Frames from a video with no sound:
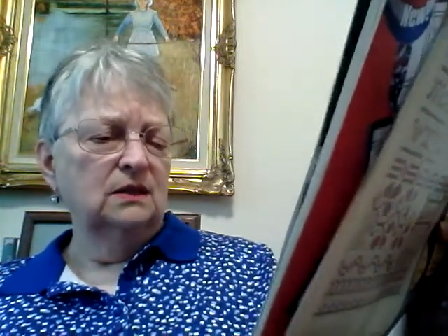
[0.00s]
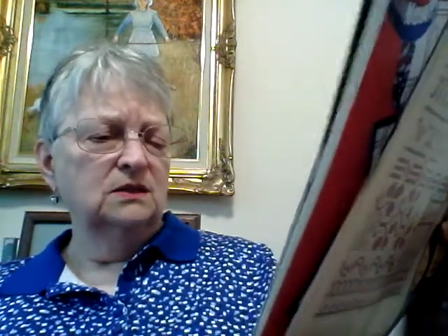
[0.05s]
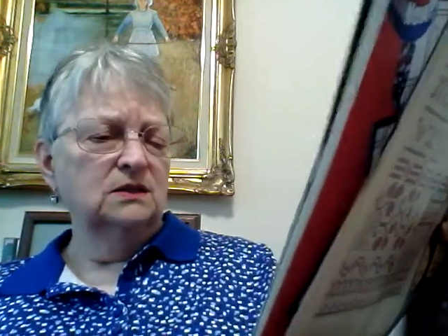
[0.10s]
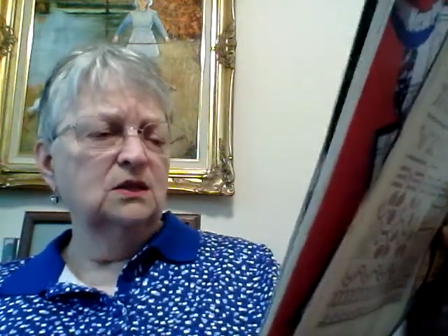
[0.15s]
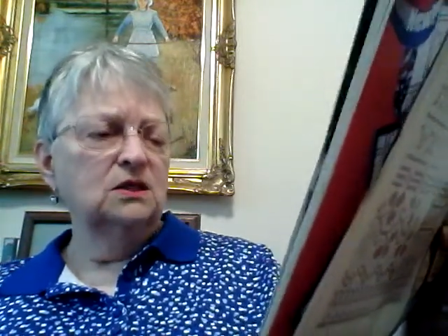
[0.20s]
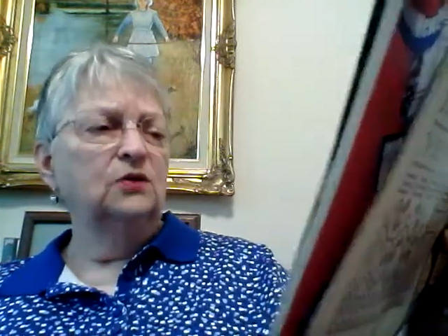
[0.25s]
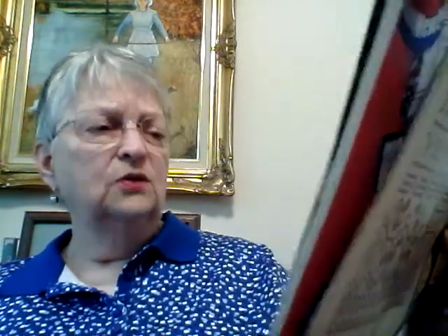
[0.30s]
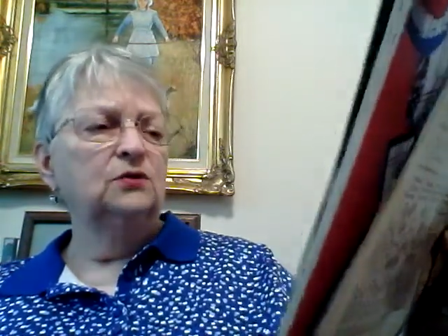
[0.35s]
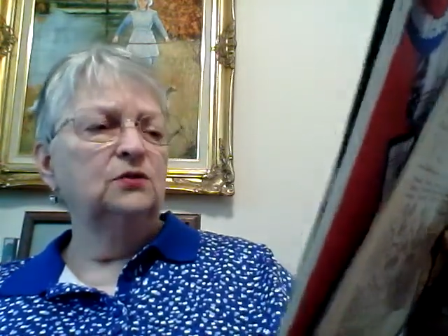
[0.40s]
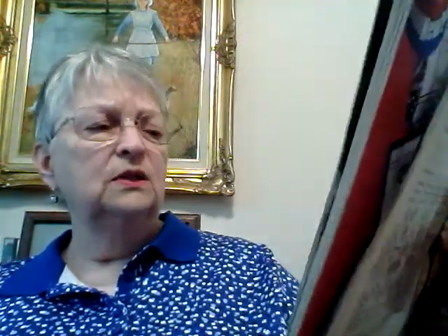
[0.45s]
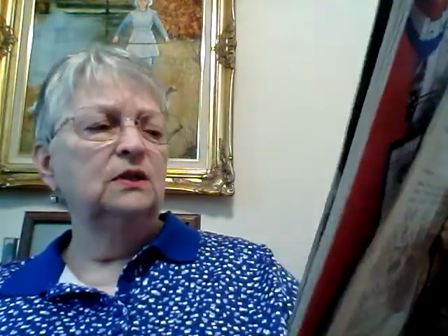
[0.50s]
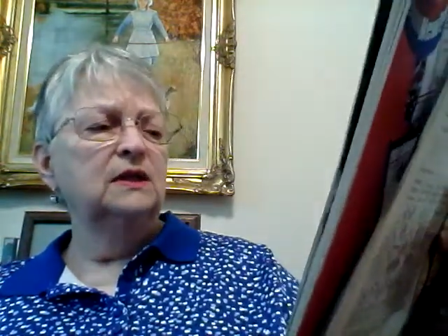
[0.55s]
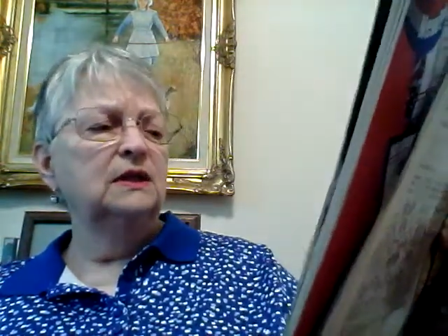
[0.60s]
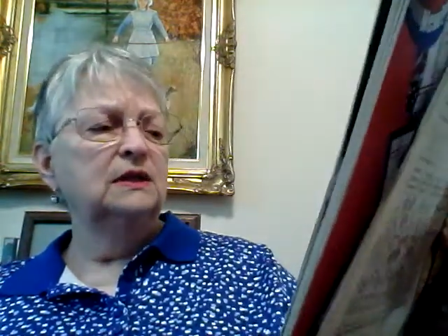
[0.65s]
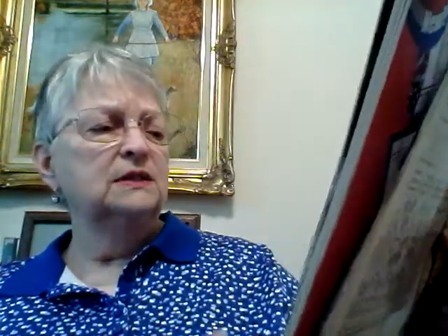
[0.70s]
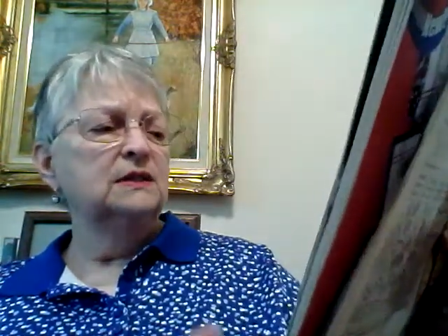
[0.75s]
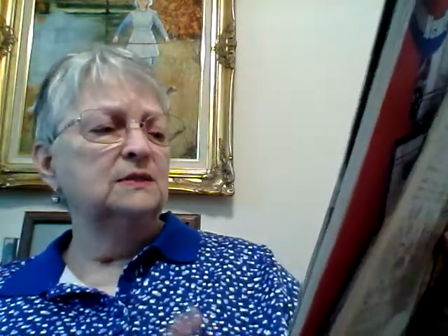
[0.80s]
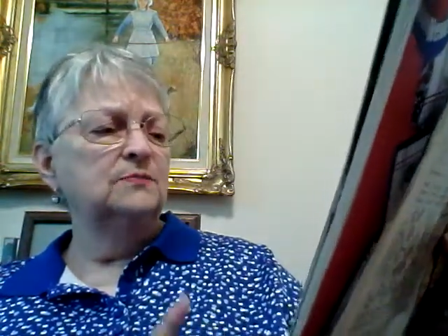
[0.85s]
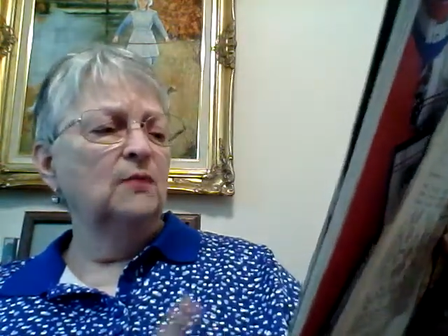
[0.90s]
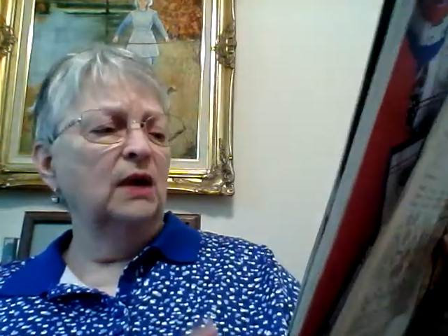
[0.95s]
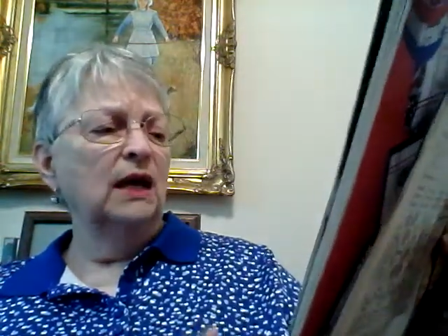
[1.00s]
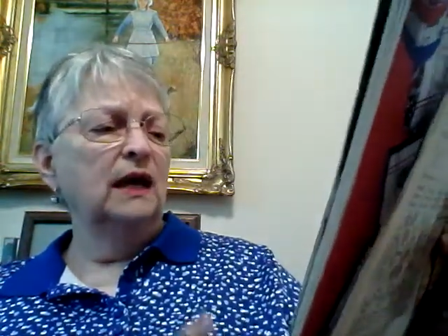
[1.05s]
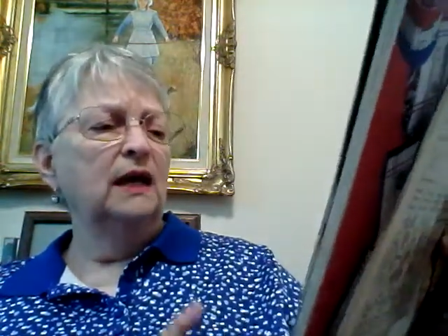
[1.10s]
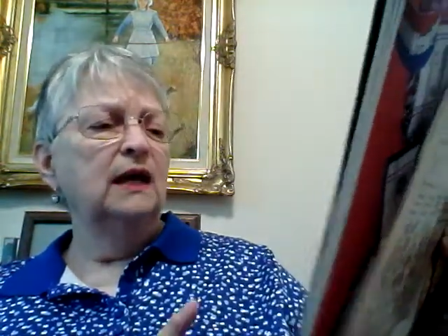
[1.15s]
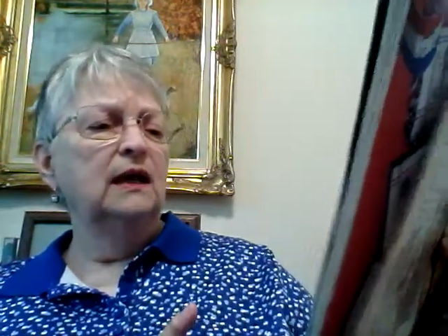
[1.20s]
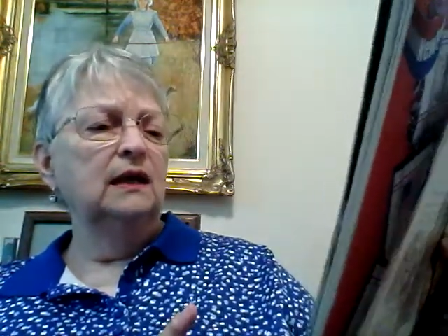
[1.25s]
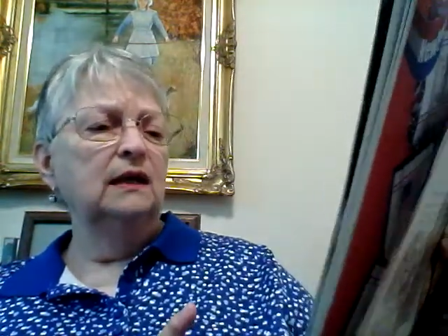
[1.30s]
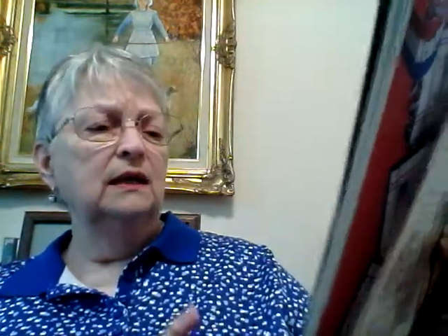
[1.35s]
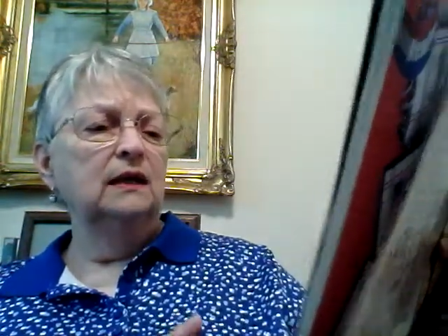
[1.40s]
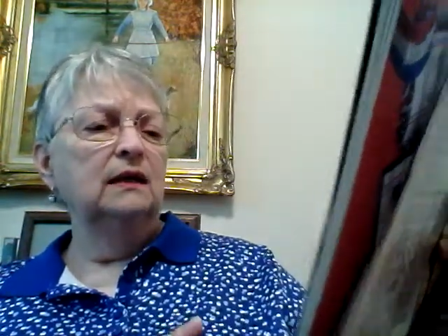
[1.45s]
So this
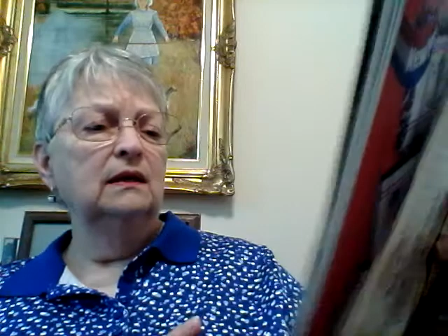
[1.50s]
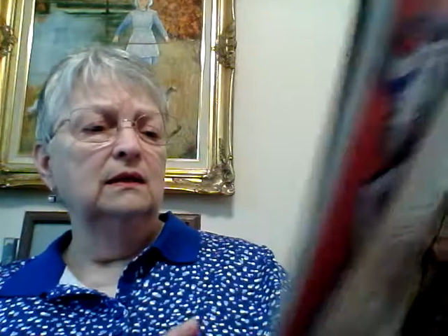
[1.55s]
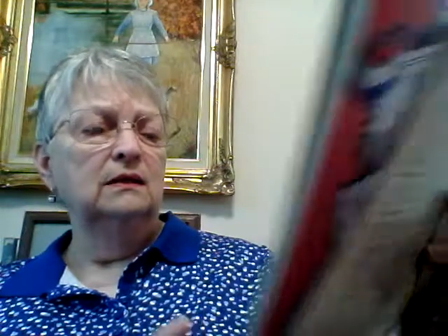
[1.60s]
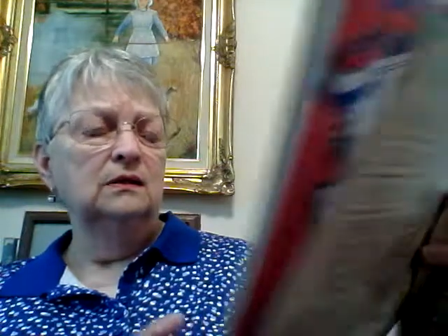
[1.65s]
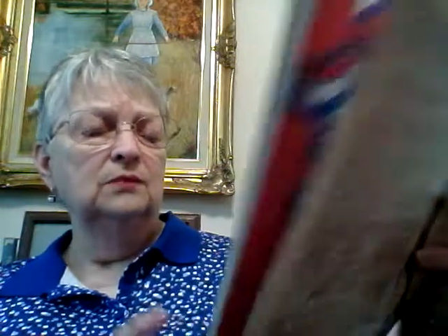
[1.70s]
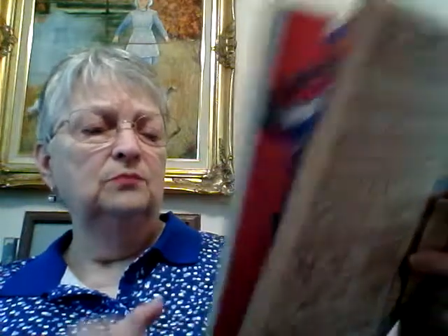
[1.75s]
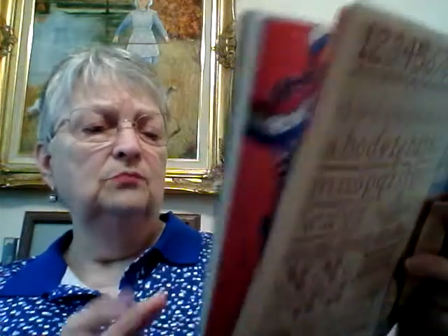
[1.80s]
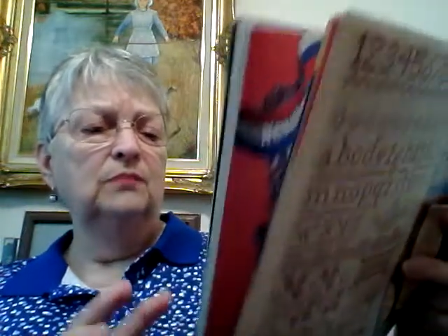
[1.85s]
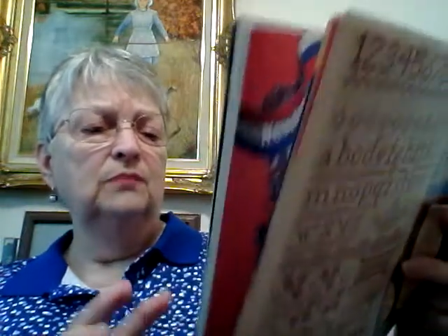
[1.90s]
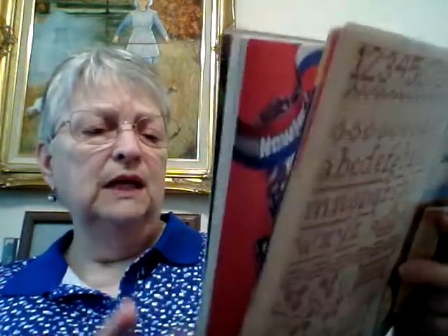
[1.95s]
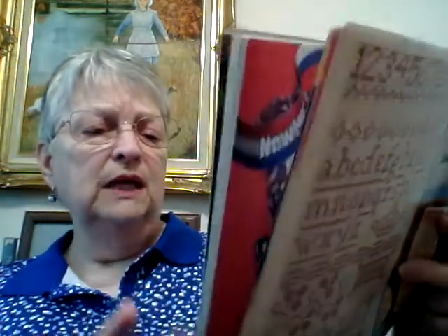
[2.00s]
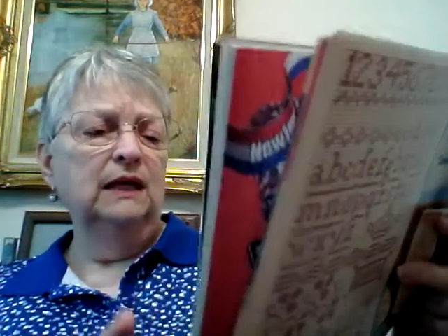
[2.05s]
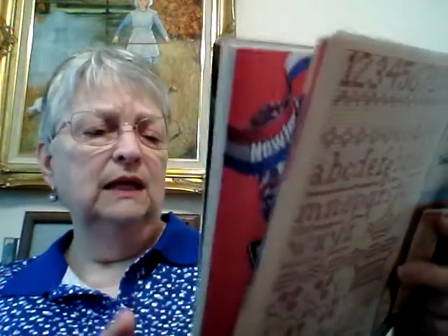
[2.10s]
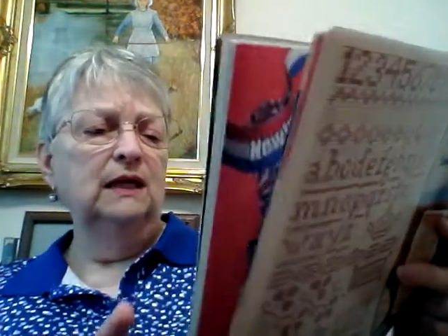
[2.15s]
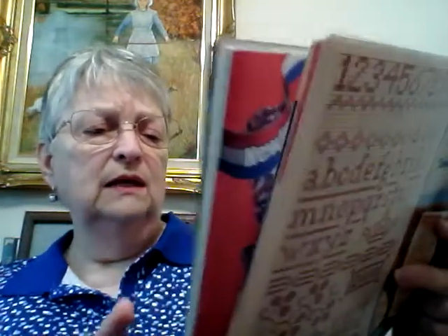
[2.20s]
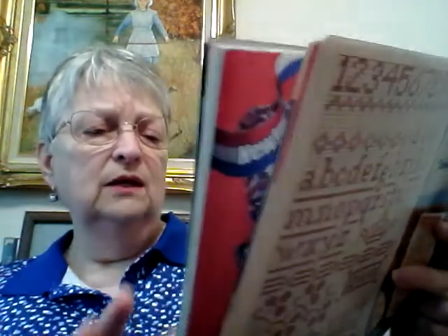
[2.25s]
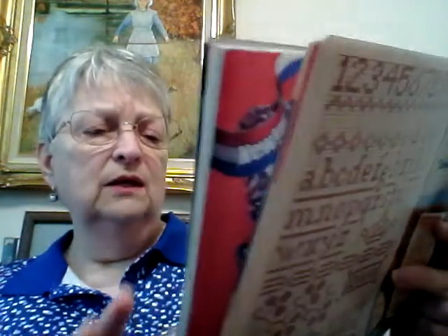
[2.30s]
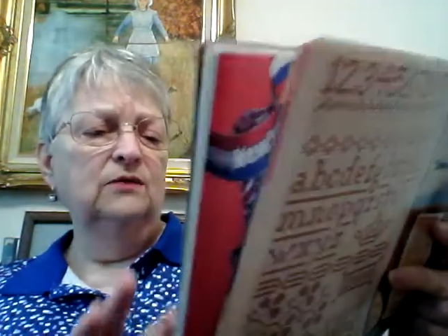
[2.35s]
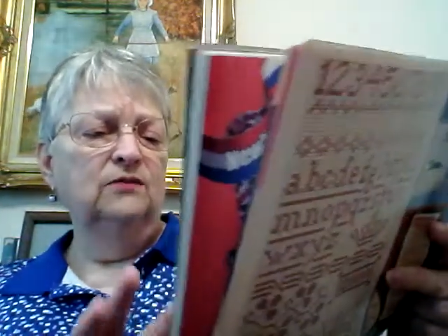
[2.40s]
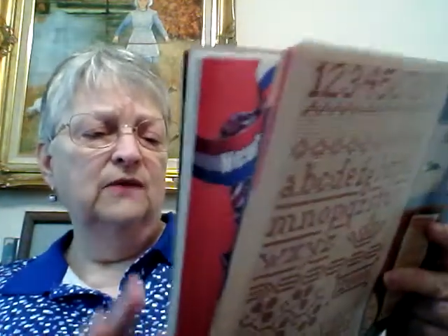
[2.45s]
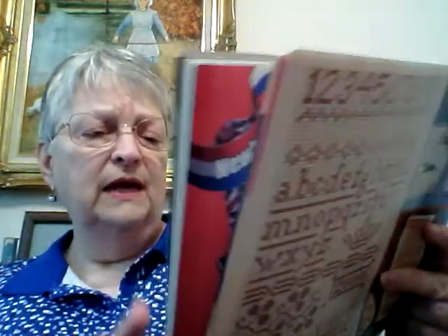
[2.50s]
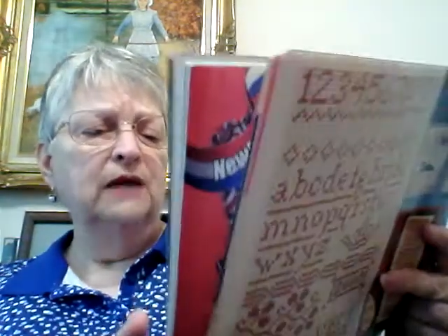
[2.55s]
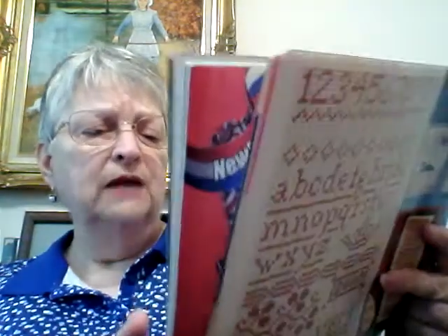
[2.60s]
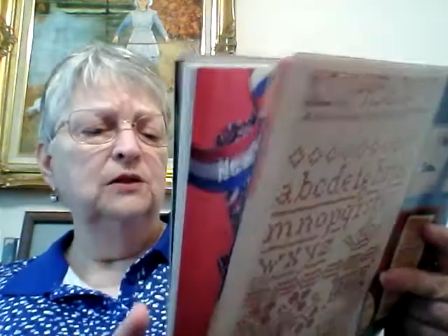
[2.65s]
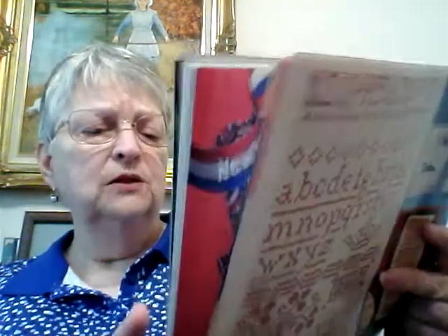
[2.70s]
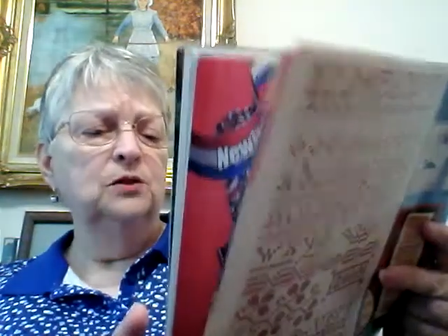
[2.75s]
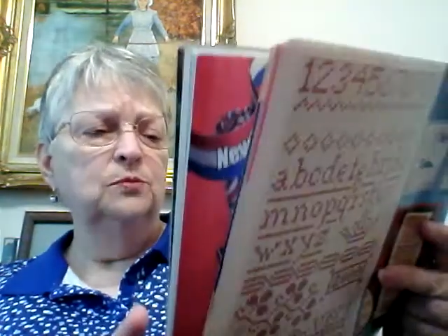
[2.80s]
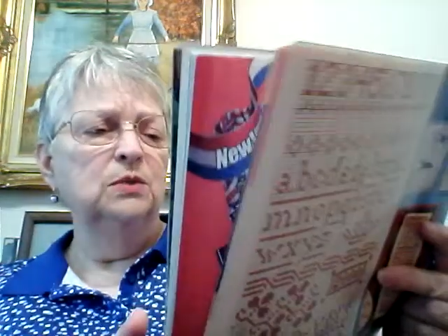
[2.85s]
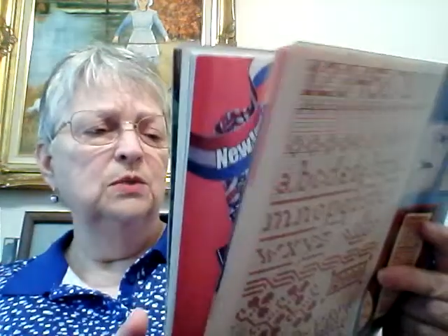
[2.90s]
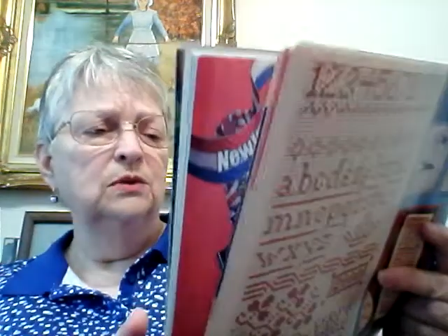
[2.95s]
may be
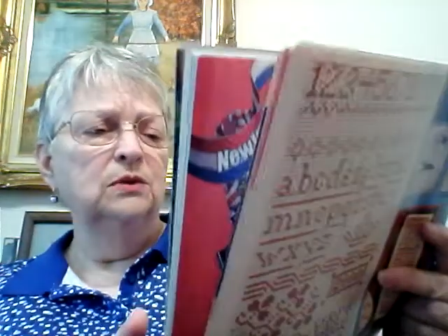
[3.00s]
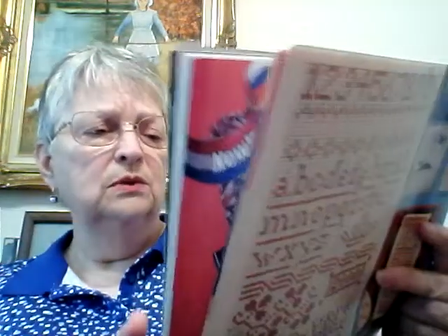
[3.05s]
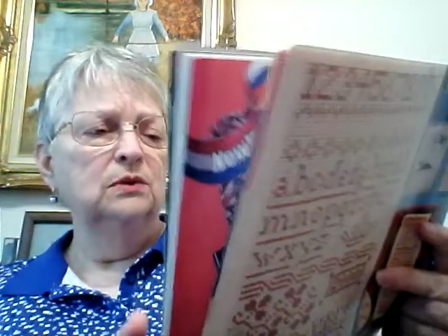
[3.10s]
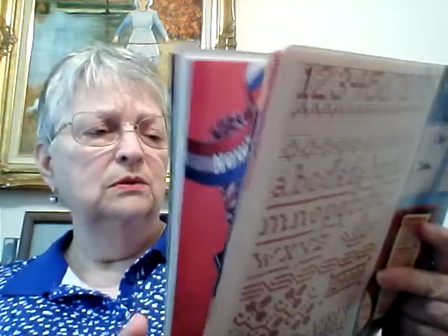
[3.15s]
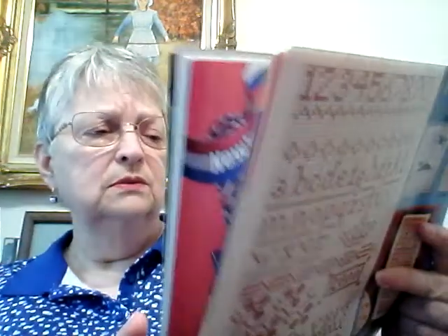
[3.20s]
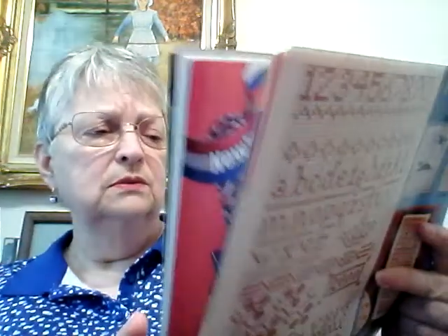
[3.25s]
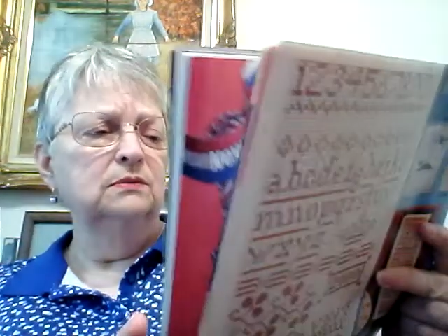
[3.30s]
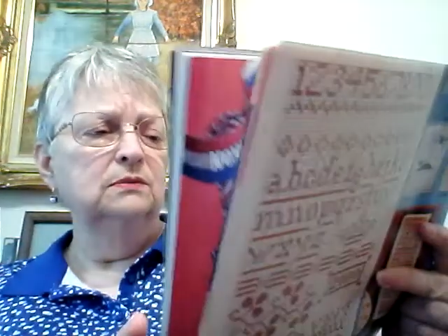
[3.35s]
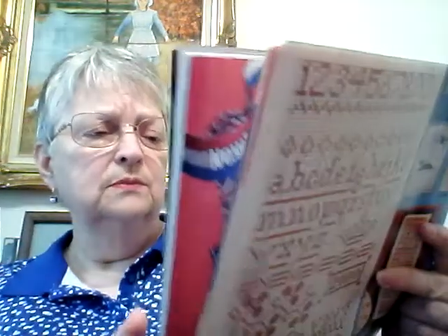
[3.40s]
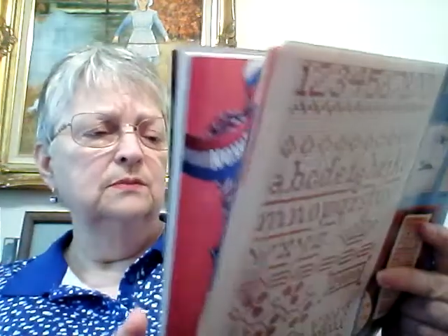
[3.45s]
available